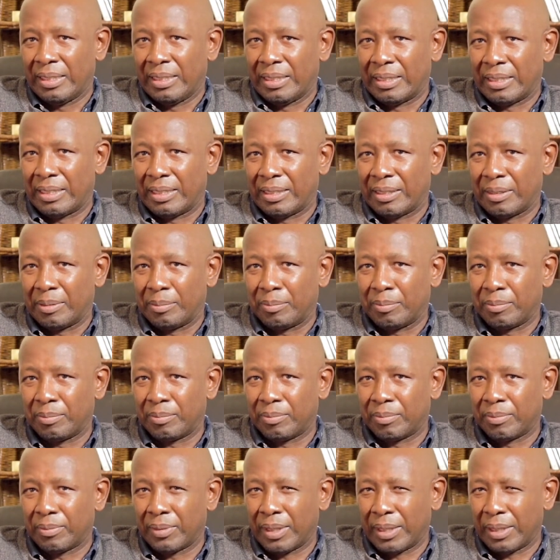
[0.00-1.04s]

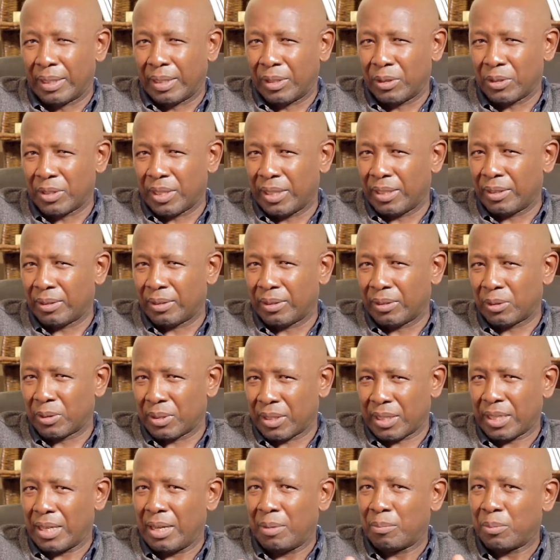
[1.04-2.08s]
Um, and they usually, there
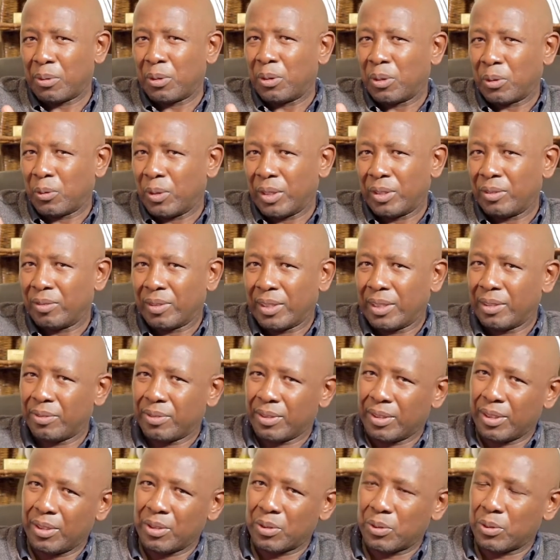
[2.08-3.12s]
was a camp called Word of
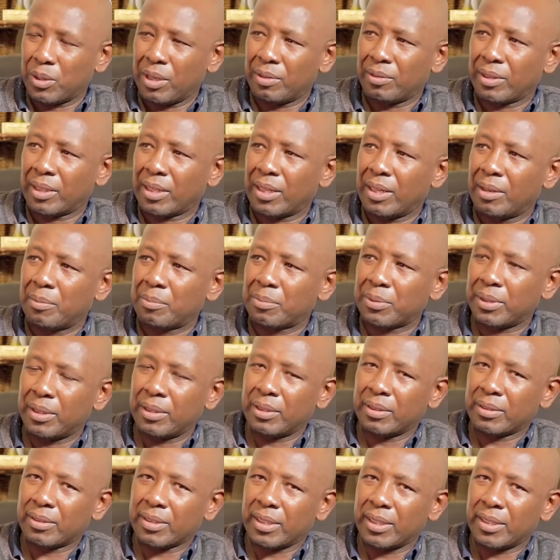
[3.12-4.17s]
Life, and they used to mm. have a camp
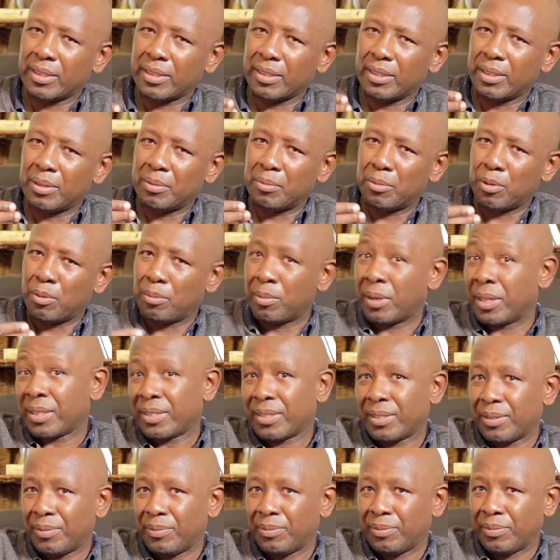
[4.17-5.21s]
site in
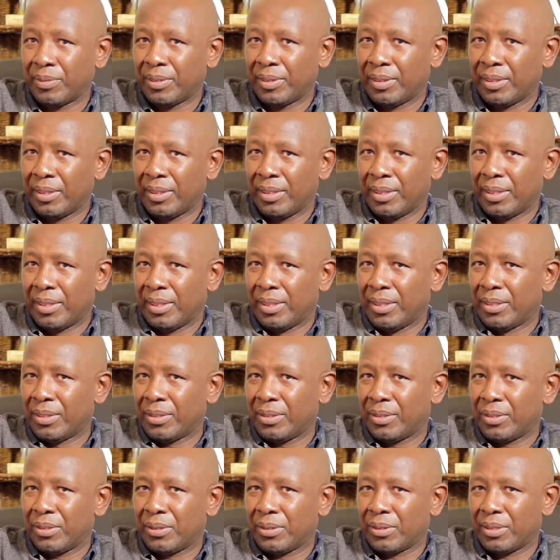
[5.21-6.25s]
Mombasa. Yeah, Diani.
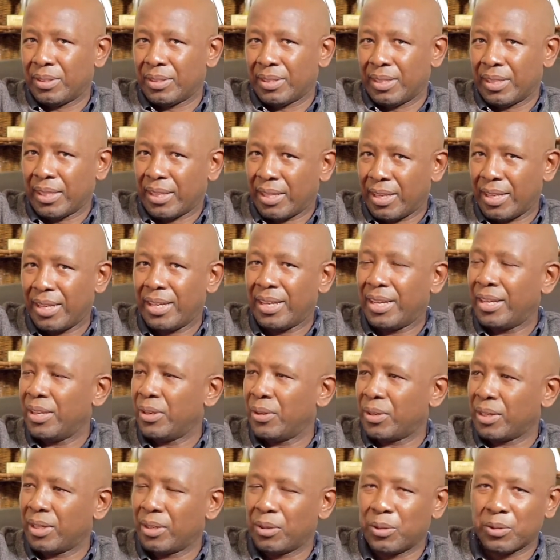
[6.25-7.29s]
So she's like, yeah,
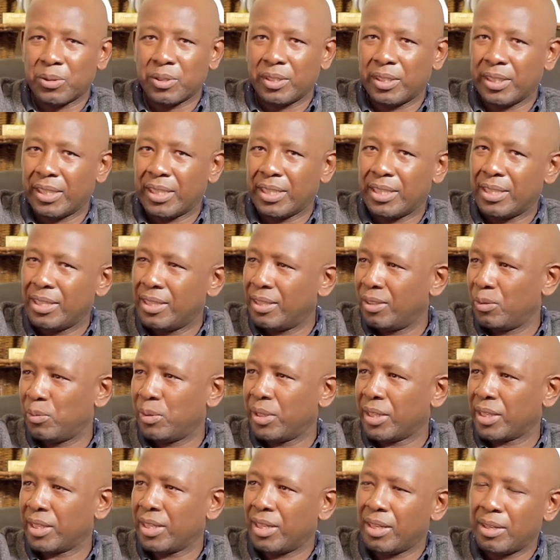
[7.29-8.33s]
you can go to Diani, there'll
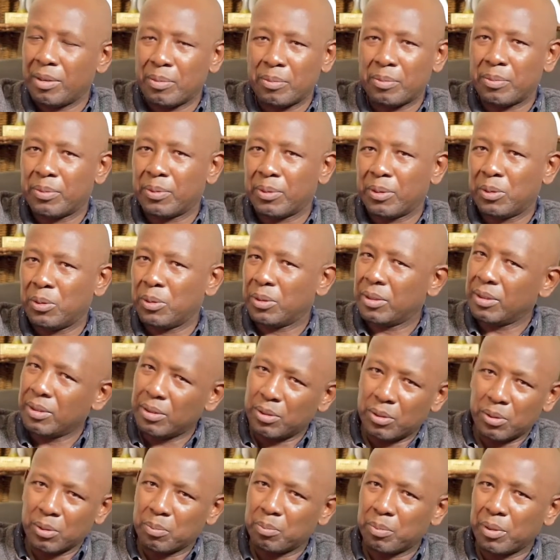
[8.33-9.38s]
be a camp, good,
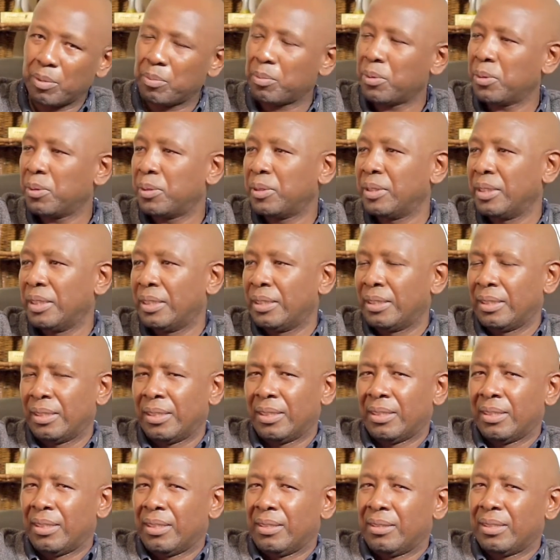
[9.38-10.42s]
good people.
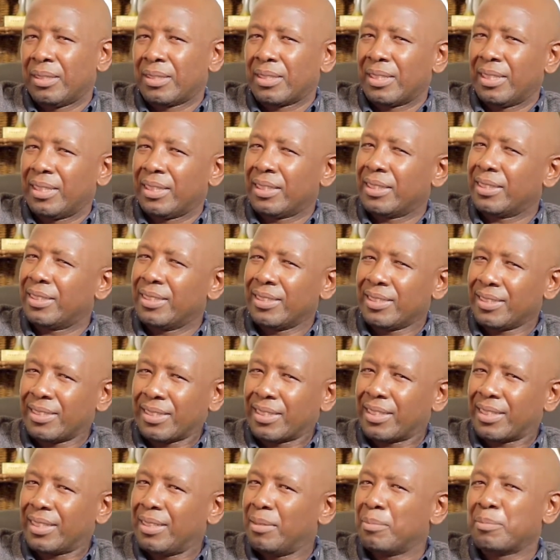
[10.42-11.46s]
I was like,
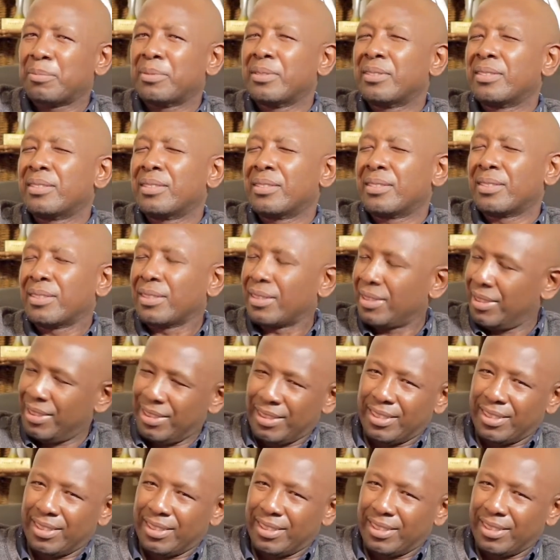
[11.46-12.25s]
Christian camp? Z.